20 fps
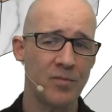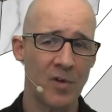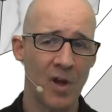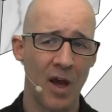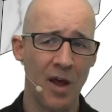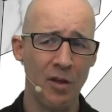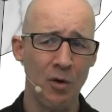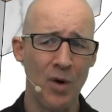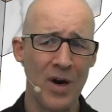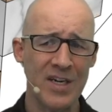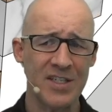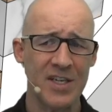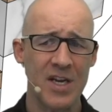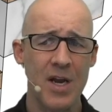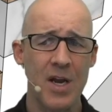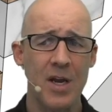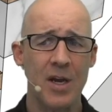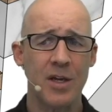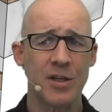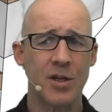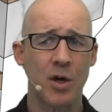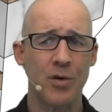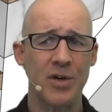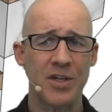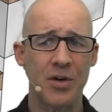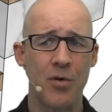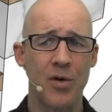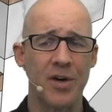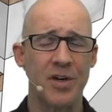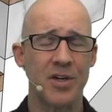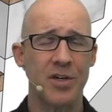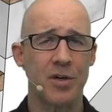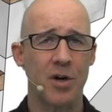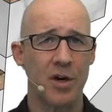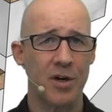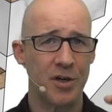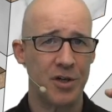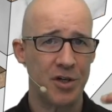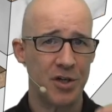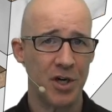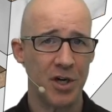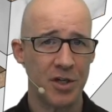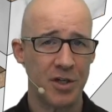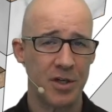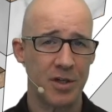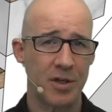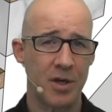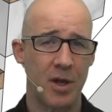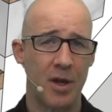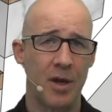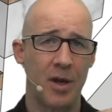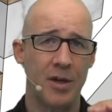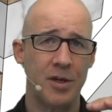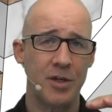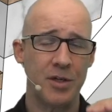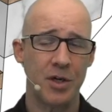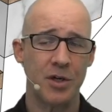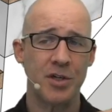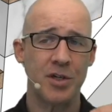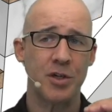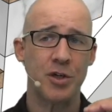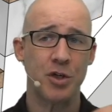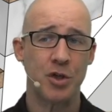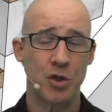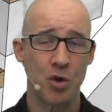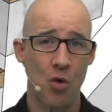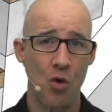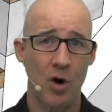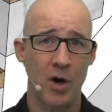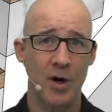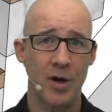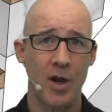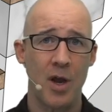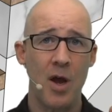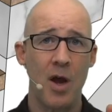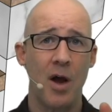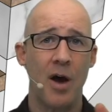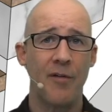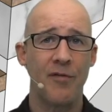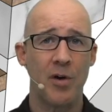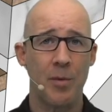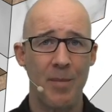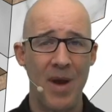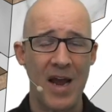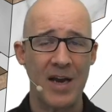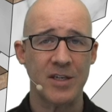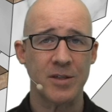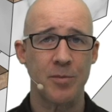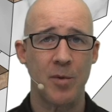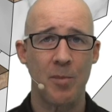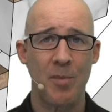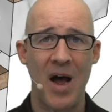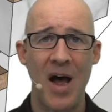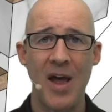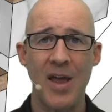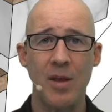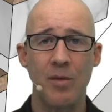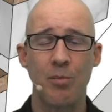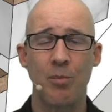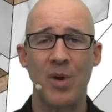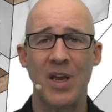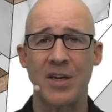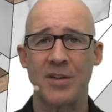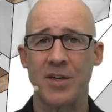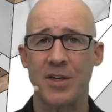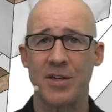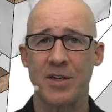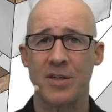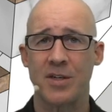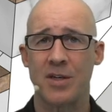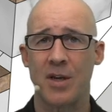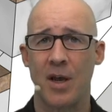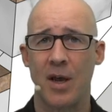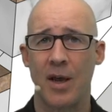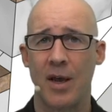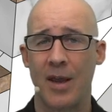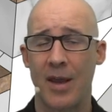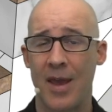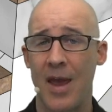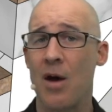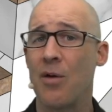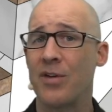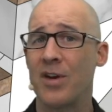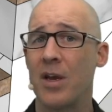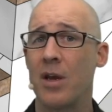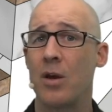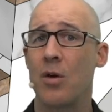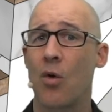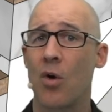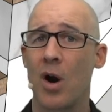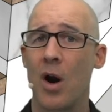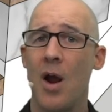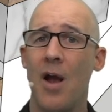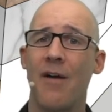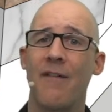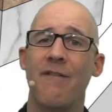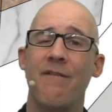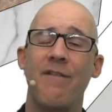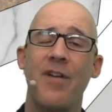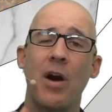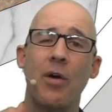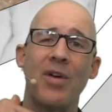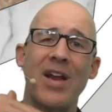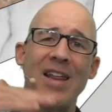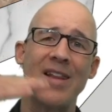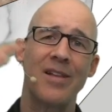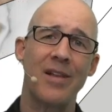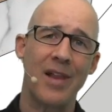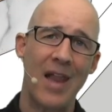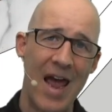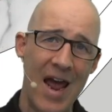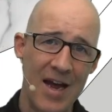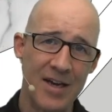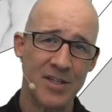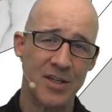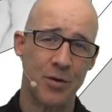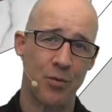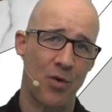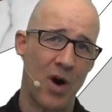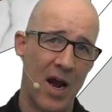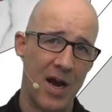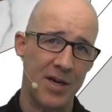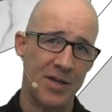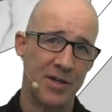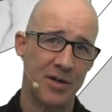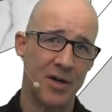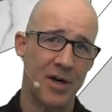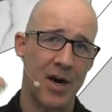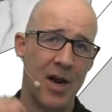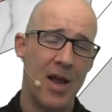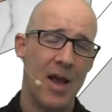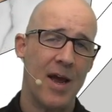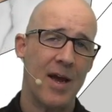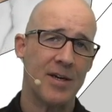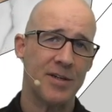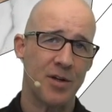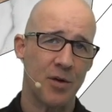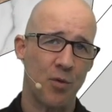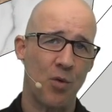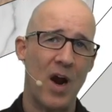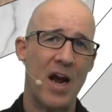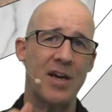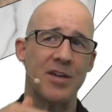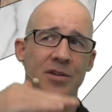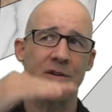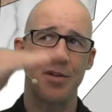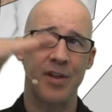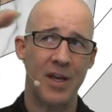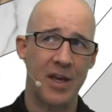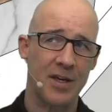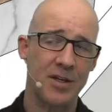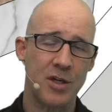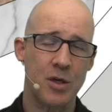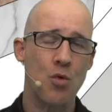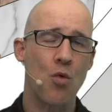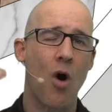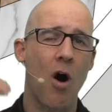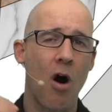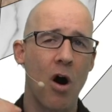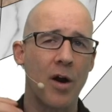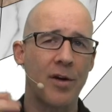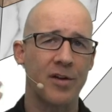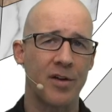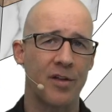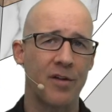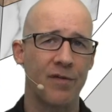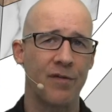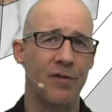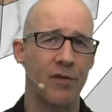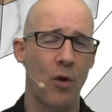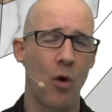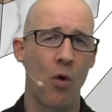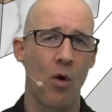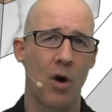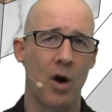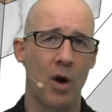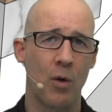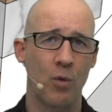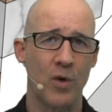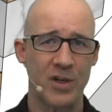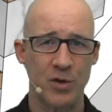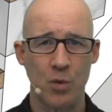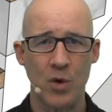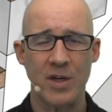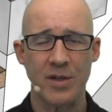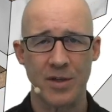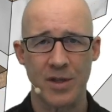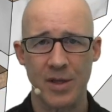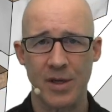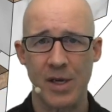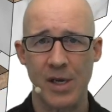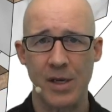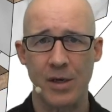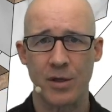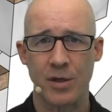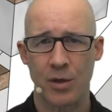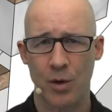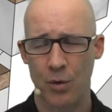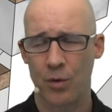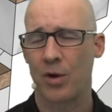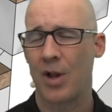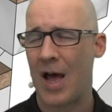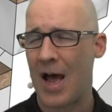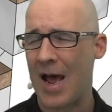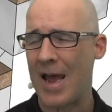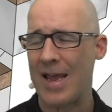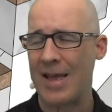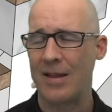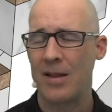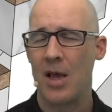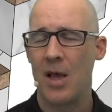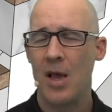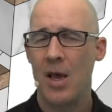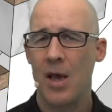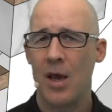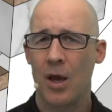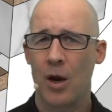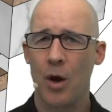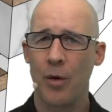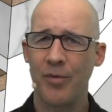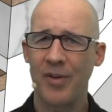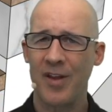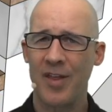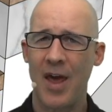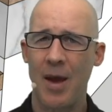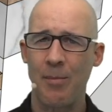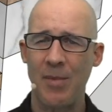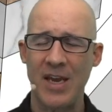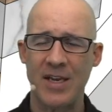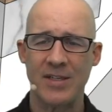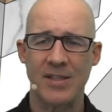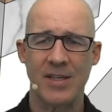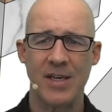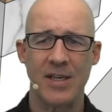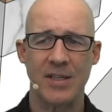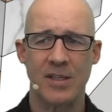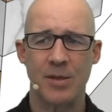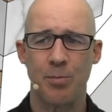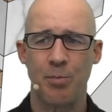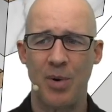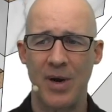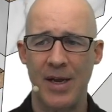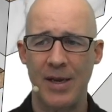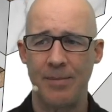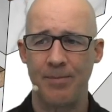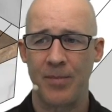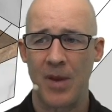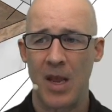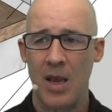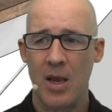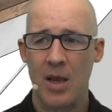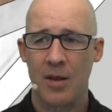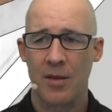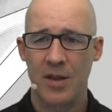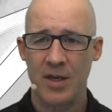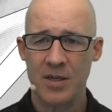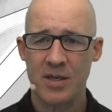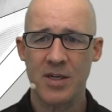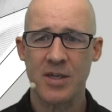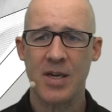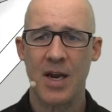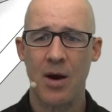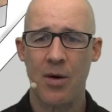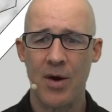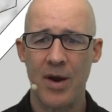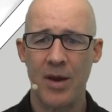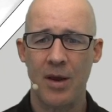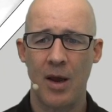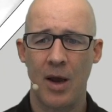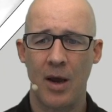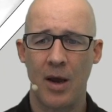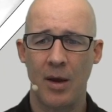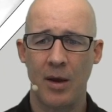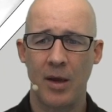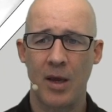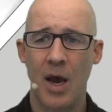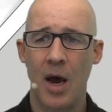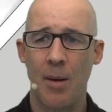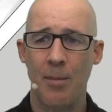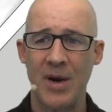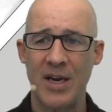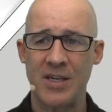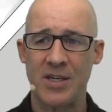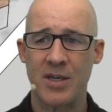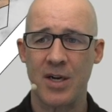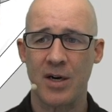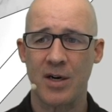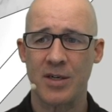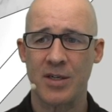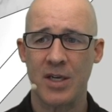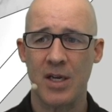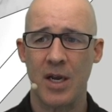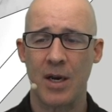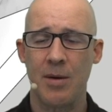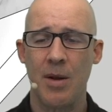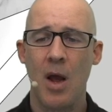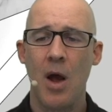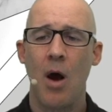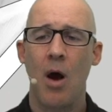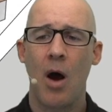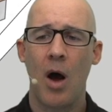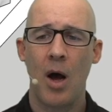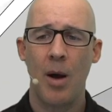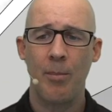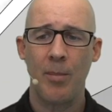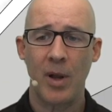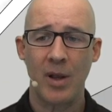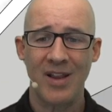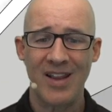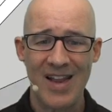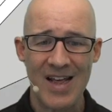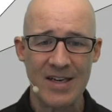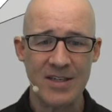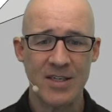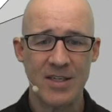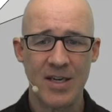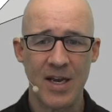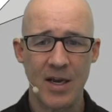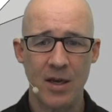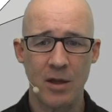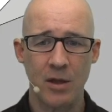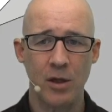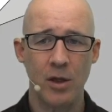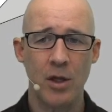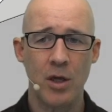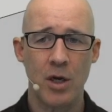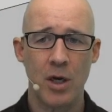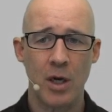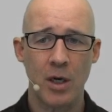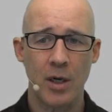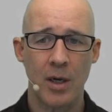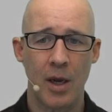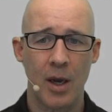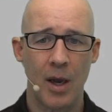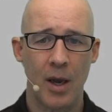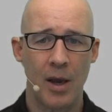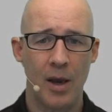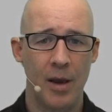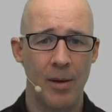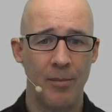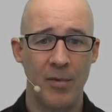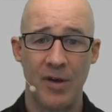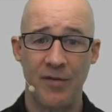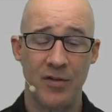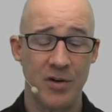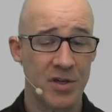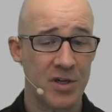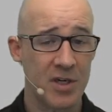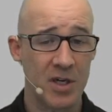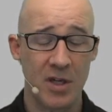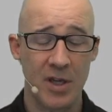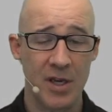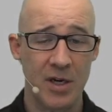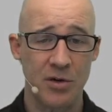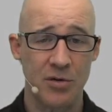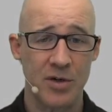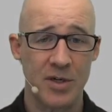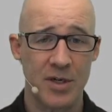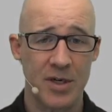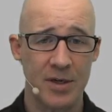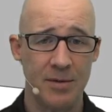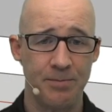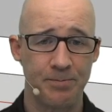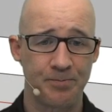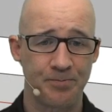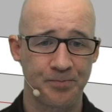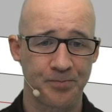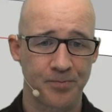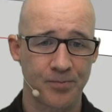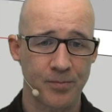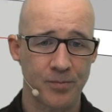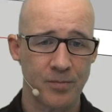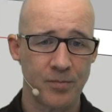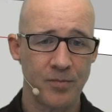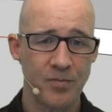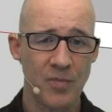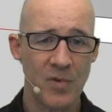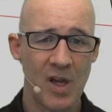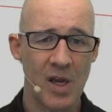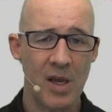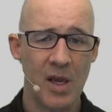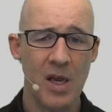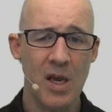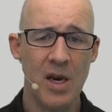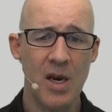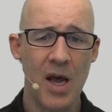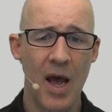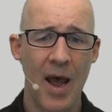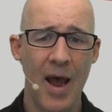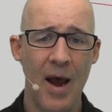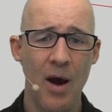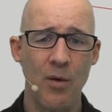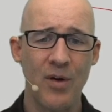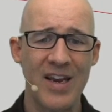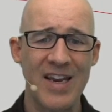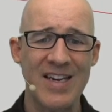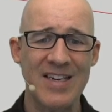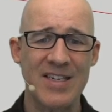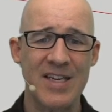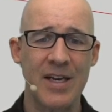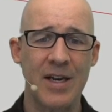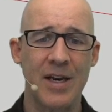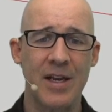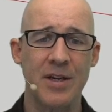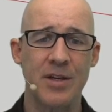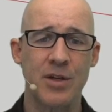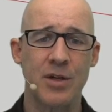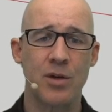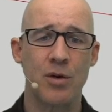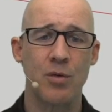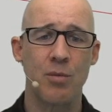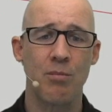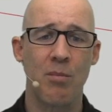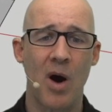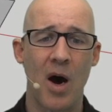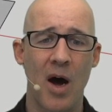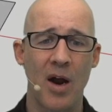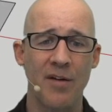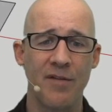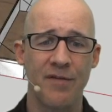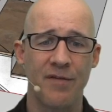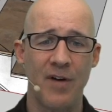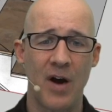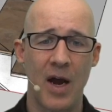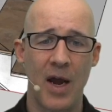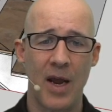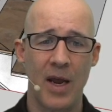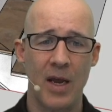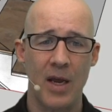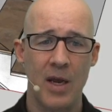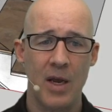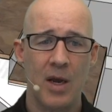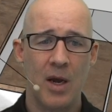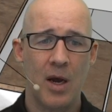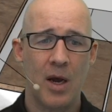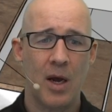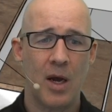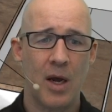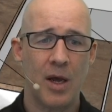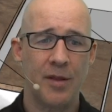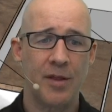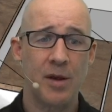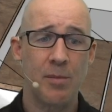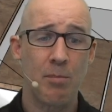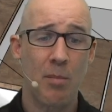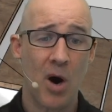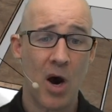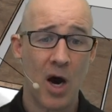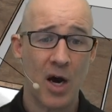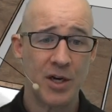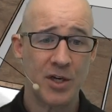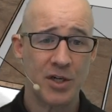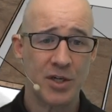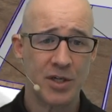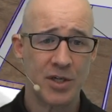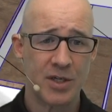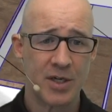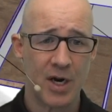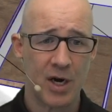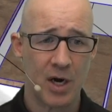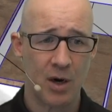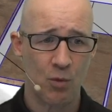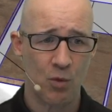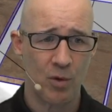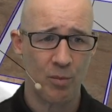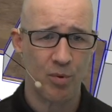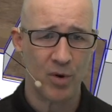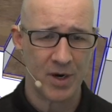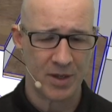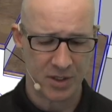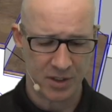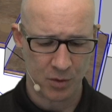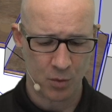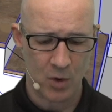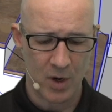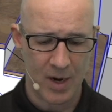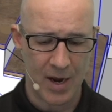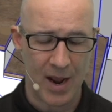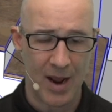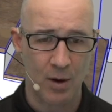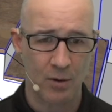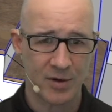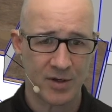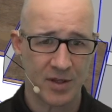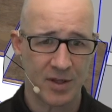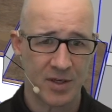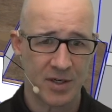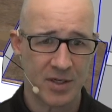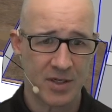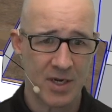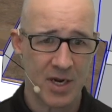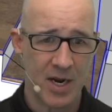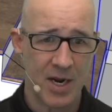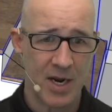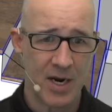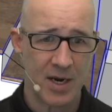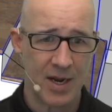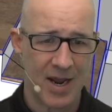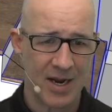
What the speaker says: Otherwise, it's always going to start just short of your maximum height because it's counting your very last riser as the riser that gets you onto the floor, which was the total height. And hopefully that makes sense. But this is how I got my stairs in. Let's take a look, if you're still interested, in how easy it is to modify the Maj Stair. We'll bring this one out to the side.